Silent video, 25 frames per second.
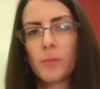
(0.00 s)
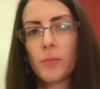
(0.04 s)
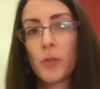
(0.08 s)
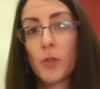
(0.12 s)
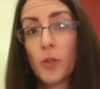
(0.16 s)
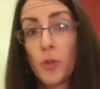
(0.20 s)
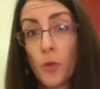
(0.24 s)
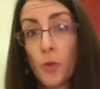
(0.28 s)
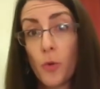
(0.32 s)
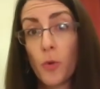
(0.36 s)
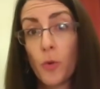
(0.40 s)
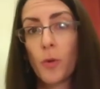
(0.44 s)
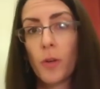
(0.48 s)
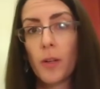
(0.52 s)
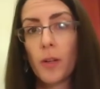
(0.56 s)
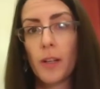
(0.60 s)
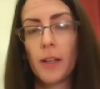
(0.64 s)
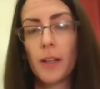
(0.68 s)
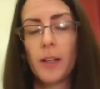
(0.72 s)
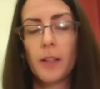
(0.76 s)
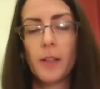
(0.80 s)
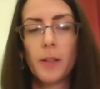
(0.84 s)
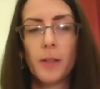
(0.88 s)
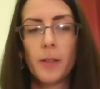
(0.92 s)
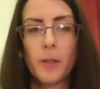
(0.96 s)
through
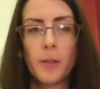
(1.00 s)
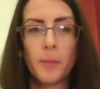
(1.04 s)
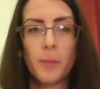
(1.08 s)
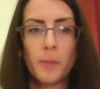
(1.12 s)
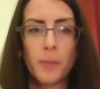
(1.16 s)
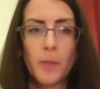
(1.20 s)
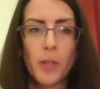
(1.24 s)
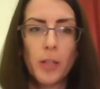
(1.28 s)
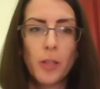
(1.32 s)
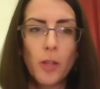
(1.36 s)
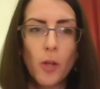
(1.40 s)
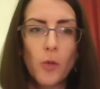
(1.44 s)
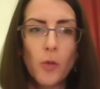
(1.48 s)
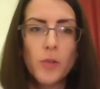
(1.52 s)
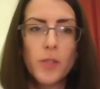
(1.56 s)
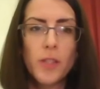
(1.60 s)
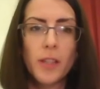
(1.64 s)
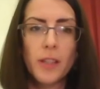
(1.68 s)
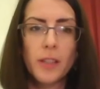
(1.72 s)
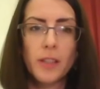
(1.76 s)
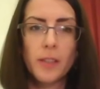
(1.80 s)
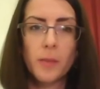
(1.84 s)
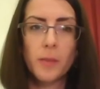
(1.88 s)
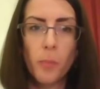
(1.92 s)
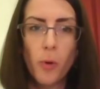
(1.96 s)

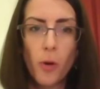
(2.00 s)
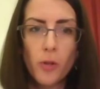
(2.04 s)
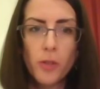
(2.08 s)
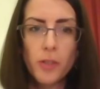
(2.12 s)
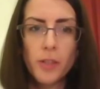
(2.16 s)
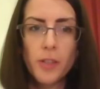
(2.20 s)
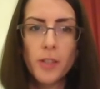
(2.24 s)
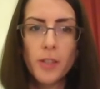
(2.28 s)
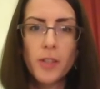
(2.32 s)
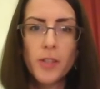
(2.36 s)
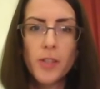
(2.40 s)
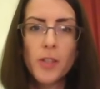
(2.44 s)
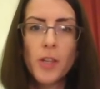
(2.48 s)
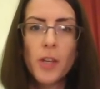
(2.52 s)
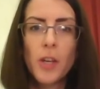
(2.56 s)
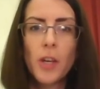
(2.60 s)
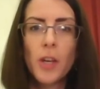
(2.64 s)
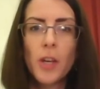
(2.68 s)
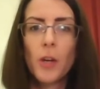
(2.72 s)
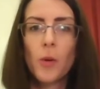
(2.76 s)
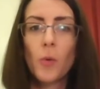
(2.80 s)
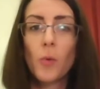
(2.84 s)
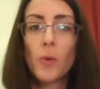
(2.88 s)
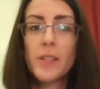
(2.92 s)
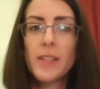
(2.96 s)
closing the borders
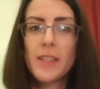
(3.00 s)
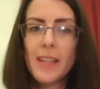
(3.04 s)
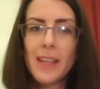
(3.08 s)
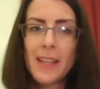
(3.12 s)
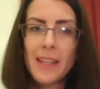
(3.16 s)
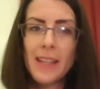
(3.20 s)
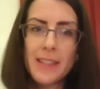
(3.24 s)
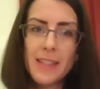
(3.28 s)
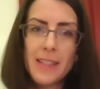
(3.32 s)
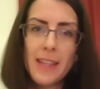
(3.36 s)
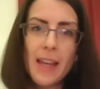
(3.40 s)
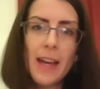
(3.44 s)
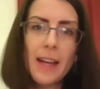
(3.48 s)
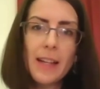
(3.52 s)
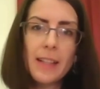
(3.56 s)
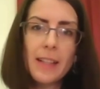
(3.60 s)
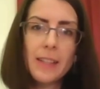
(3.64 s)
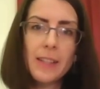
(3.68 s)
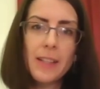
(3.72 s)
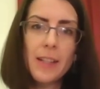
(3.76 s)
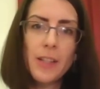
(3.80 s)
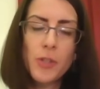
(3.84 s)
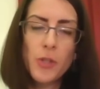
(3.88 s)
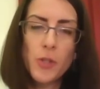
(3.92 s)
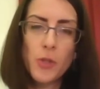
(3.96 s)
was
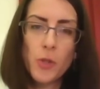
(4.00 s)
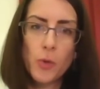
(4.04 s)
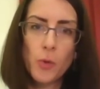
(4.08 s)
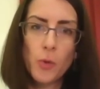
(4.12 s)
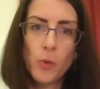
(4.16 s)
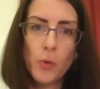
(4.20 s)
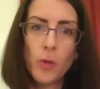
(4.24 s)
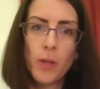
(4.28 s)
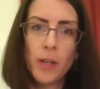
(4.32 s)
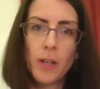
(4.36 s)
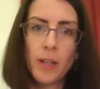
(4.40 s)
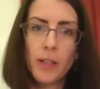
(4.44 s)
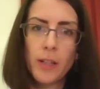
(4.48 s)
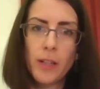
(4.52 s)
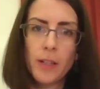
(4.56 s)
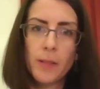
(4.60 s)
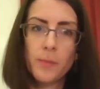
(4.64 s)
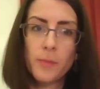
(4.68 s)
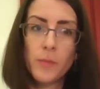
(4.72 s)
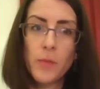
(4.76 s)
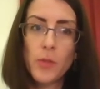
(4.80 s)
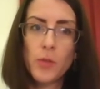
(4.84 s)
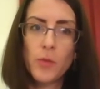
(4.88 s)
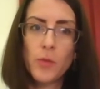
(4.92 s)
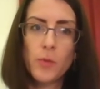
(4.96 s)
exactly to